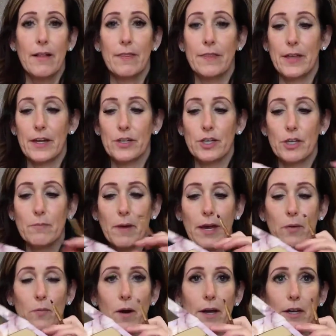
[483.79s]
then you
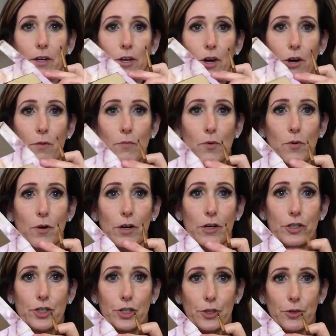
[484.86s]
might wanna go
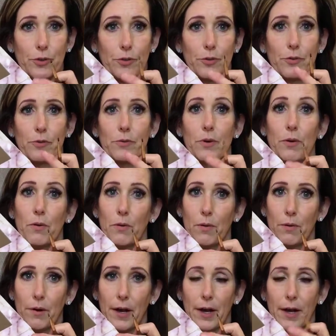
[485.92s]
more June,
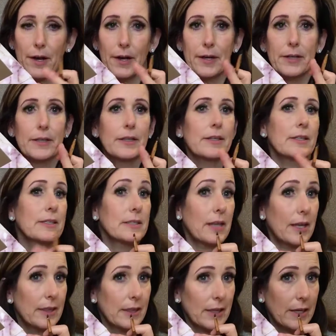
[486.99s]
Aura,
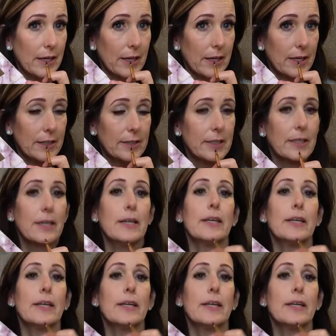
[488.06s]
Sunlit,